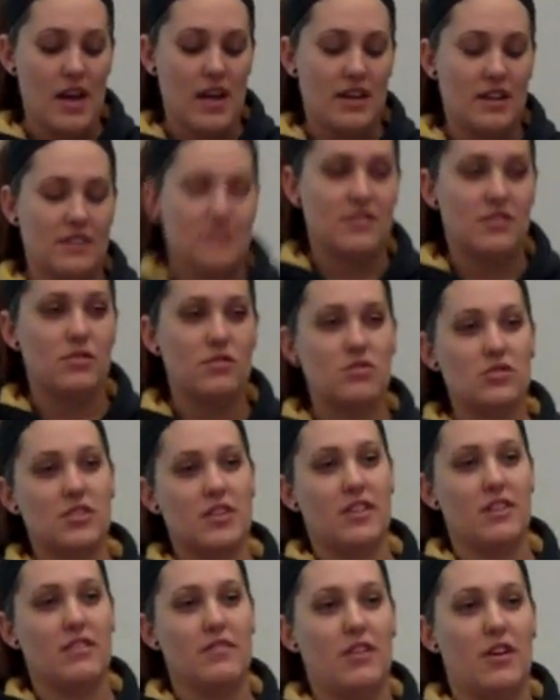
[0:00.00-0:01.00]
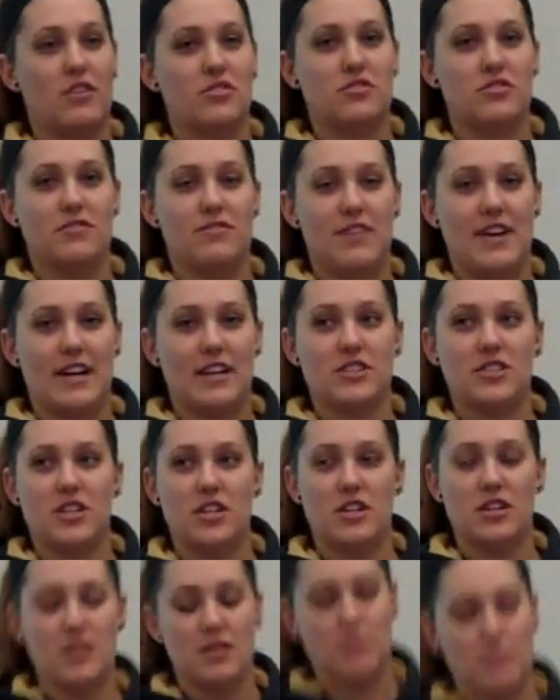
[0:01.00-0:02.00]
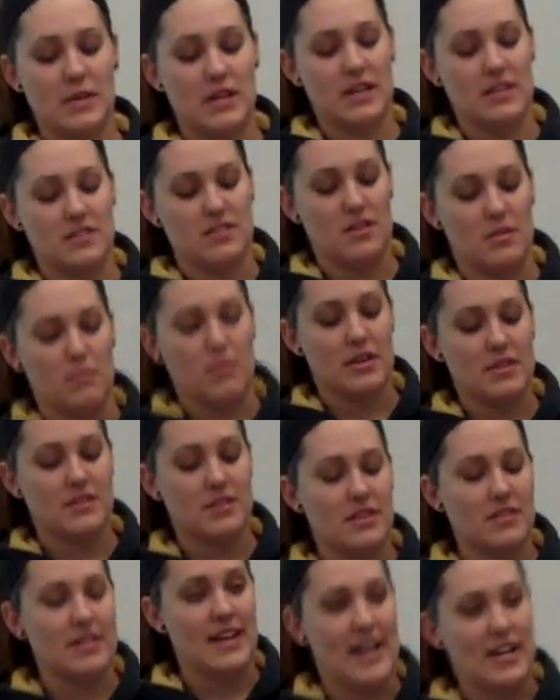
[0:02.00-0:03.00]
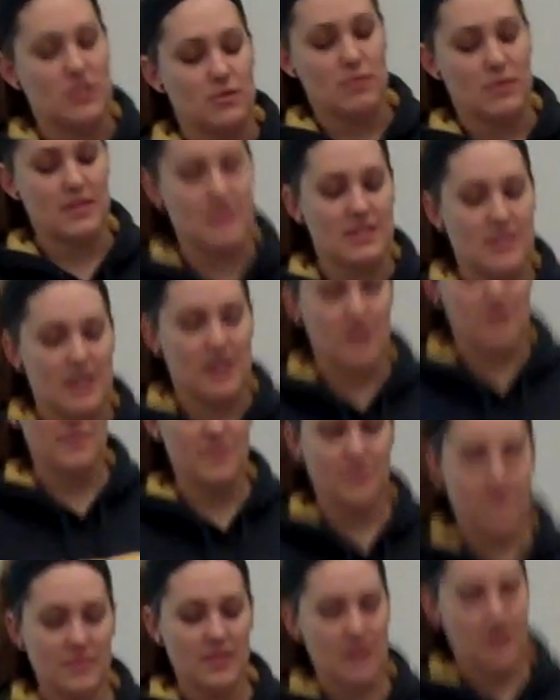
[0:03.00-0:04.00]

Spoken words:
and it's usually an avulsion fracture because of the muscle attachments there,